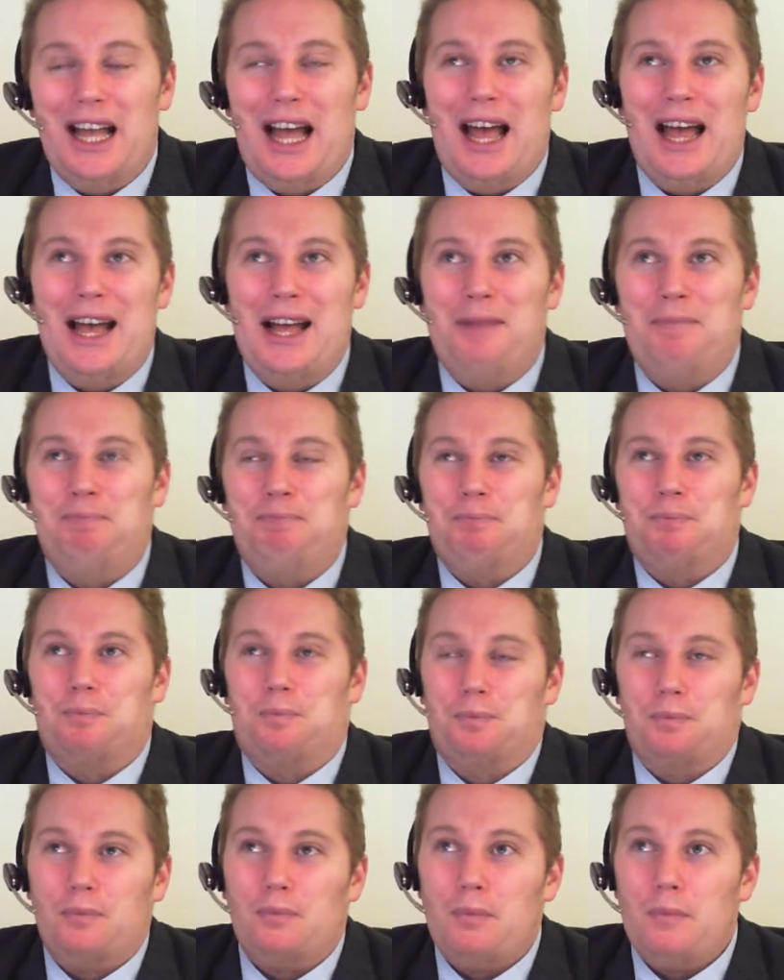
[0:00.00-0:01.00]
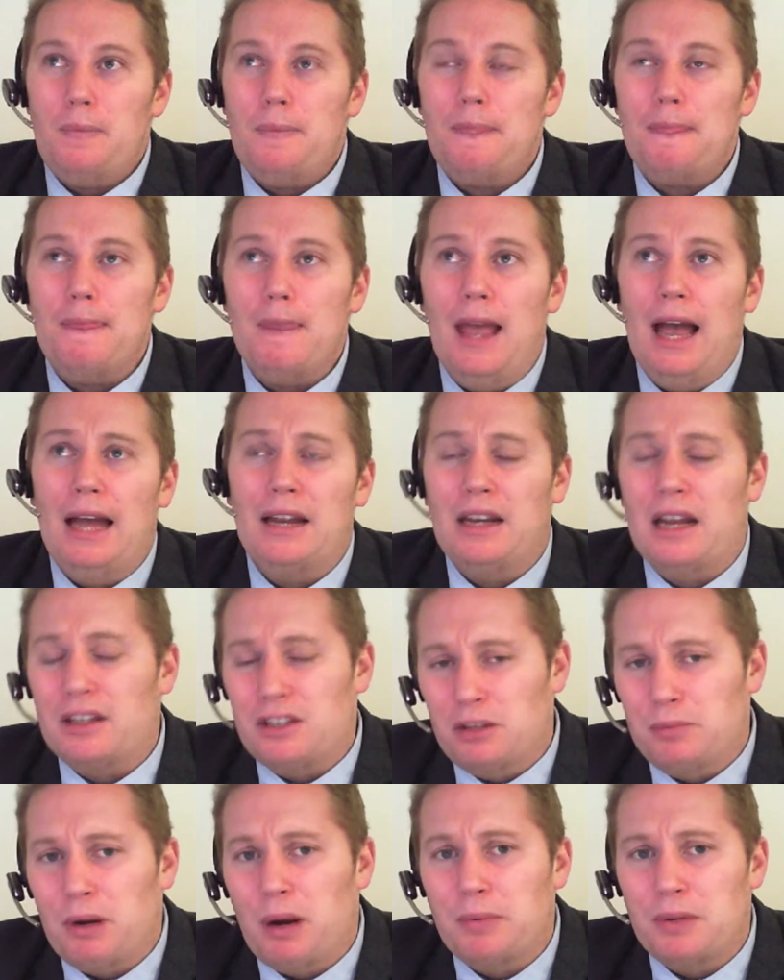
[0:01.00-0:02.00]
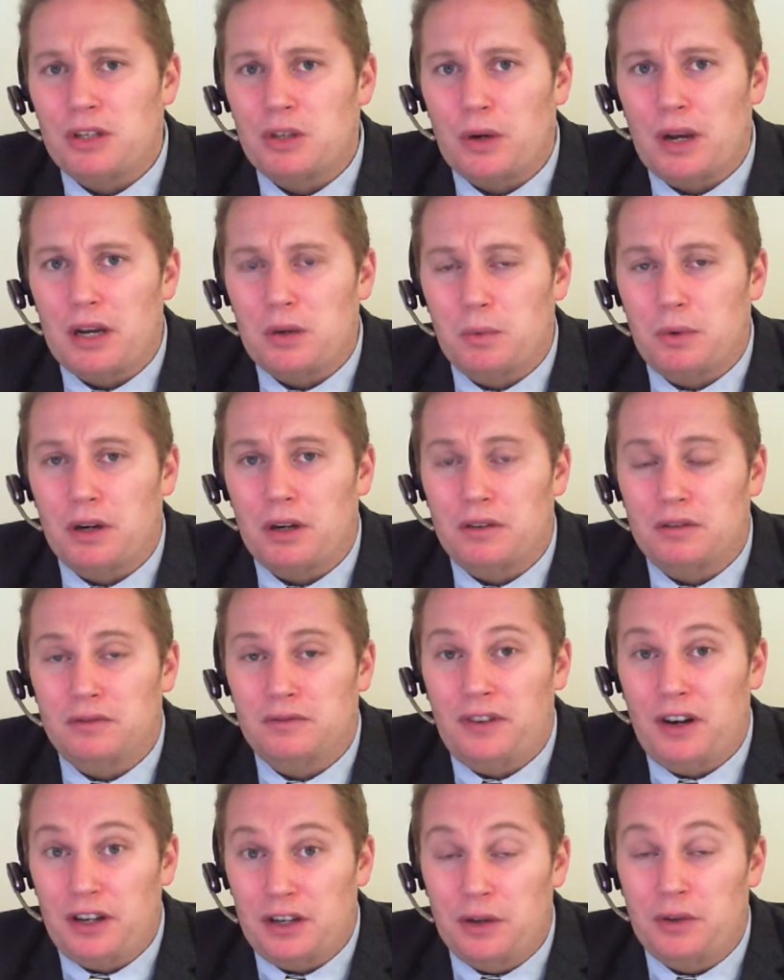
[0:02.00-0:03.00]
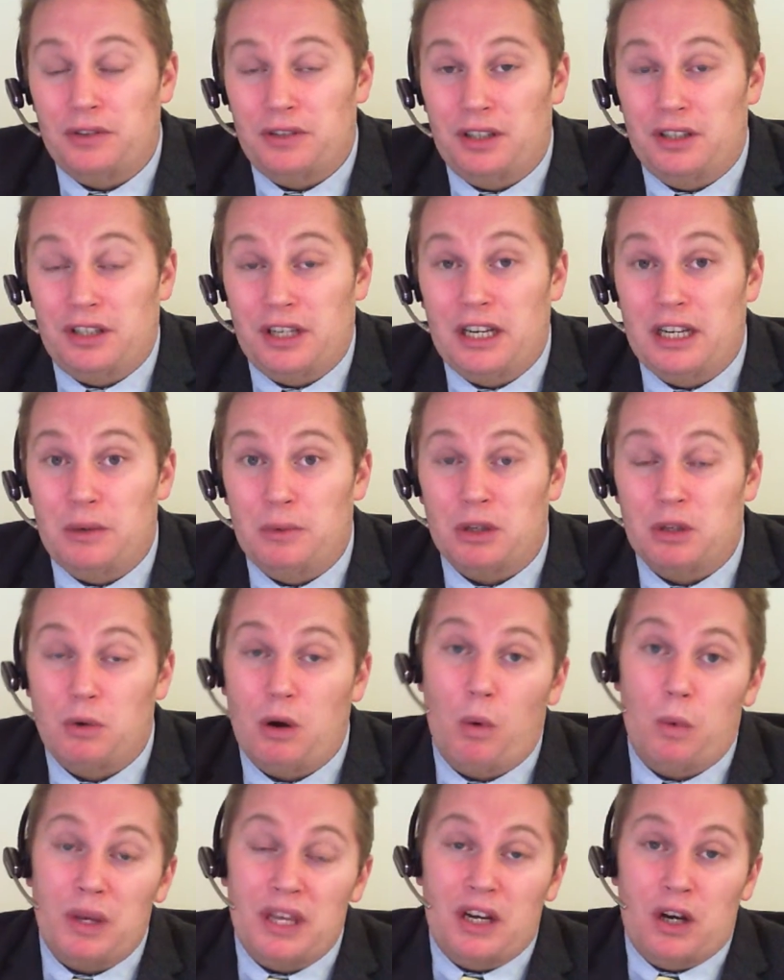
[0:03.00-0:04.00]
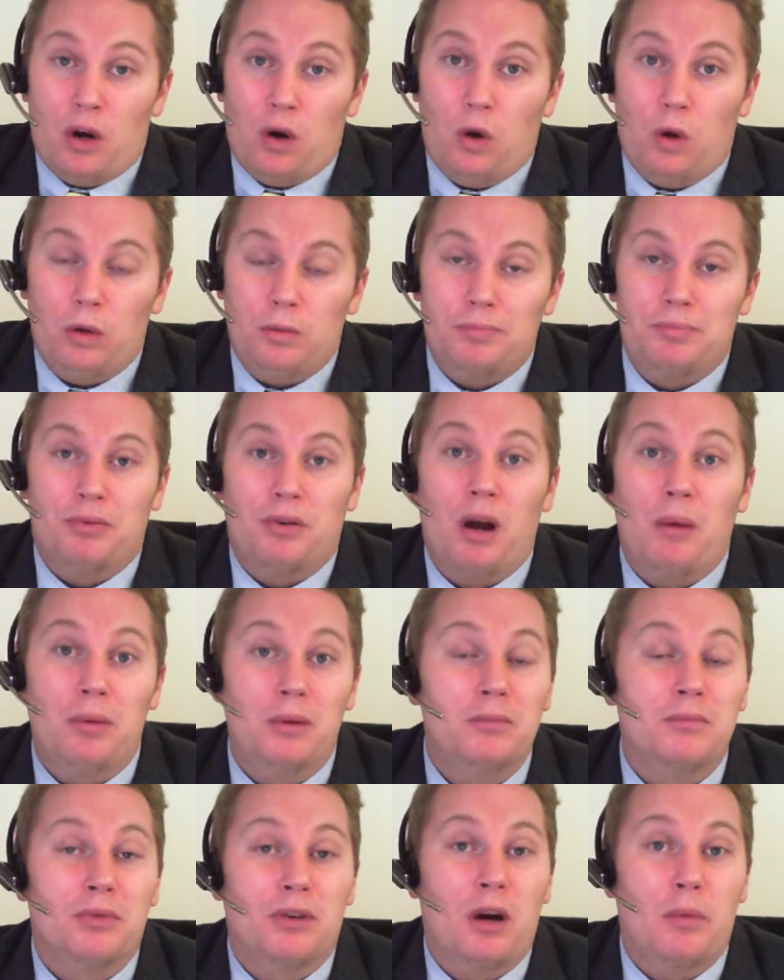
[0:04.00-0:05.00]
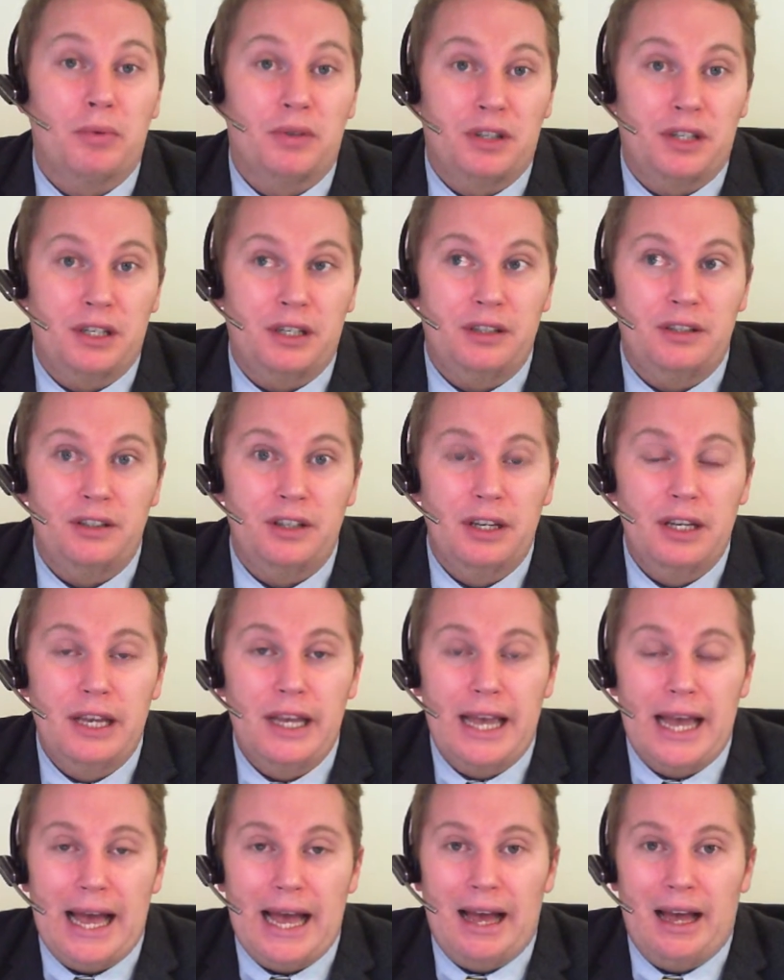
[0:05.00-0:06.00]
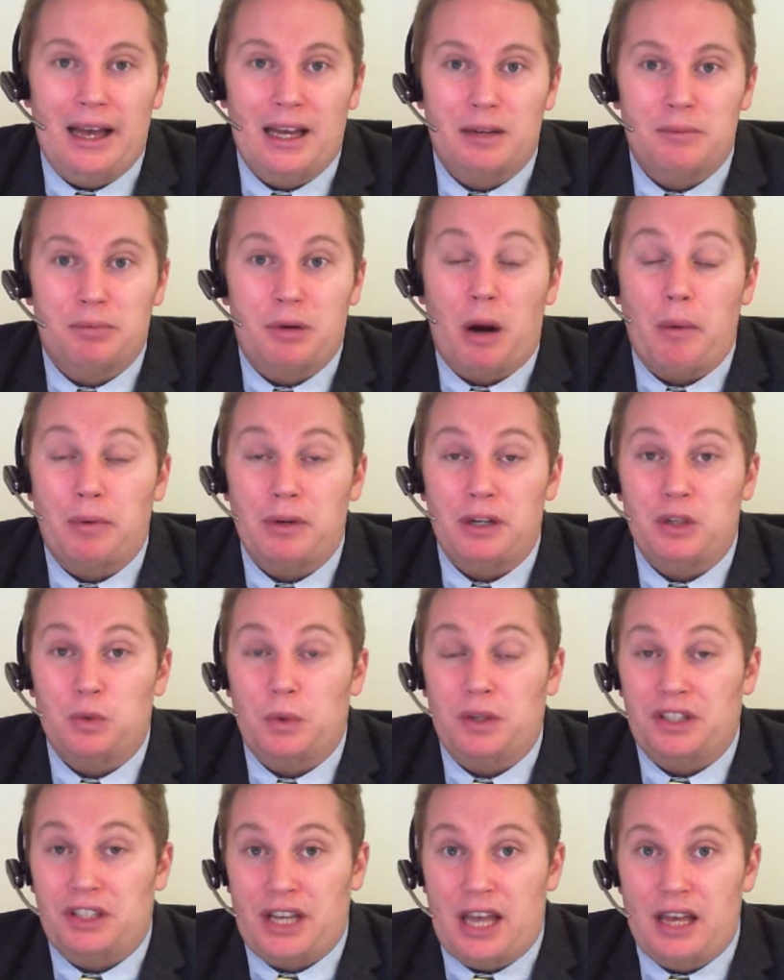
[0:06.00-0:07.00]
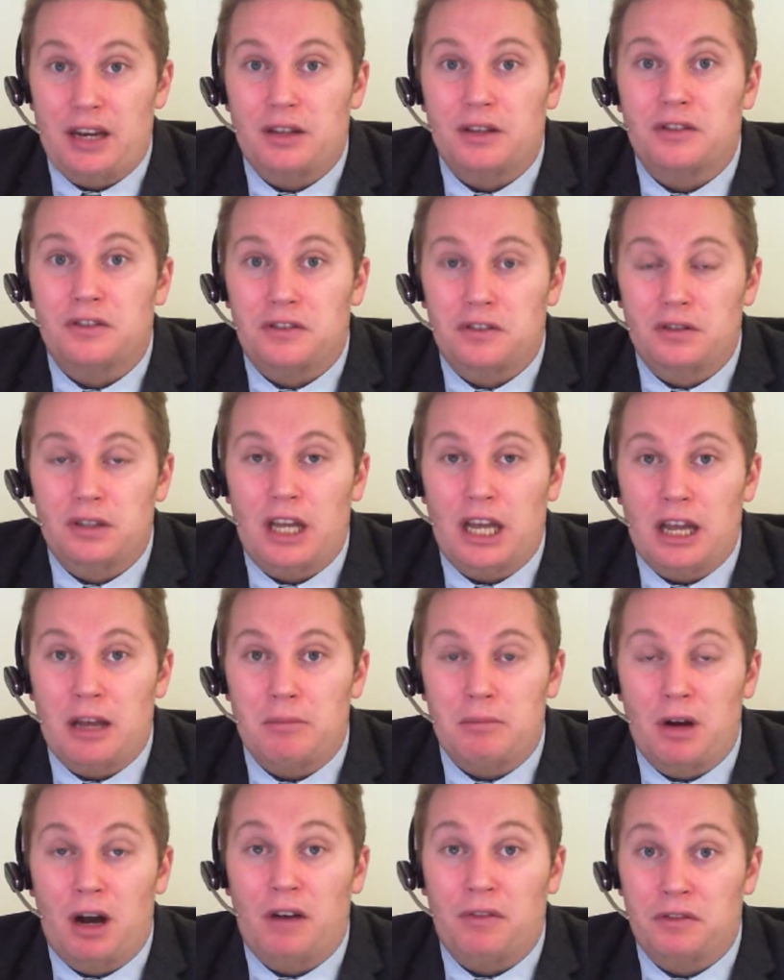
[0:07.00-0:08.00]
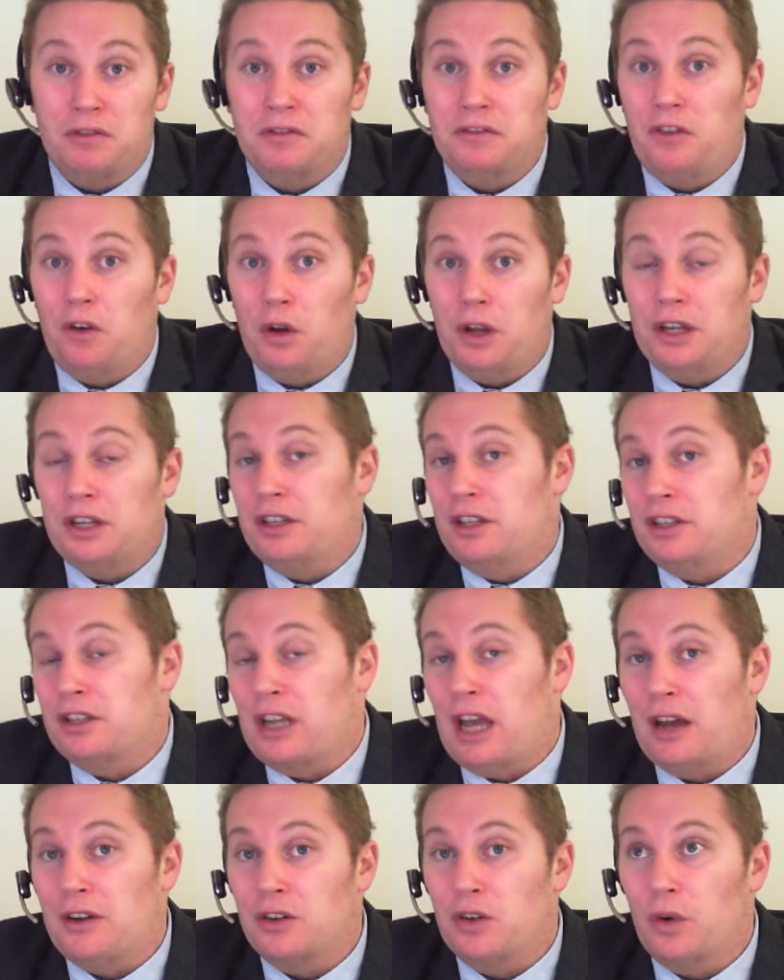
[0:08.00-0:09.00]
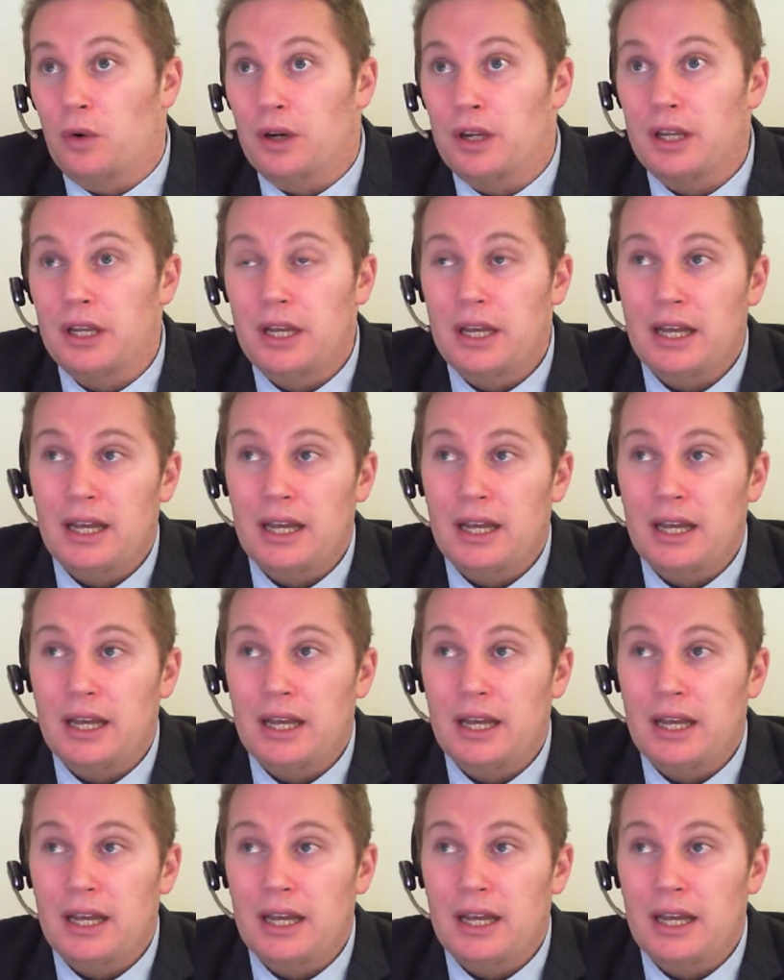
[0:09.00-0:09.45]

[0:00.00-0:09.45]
At National Property Trade, we're very used to dealing with what we call problem properties, and properties with tenants often fall into this category.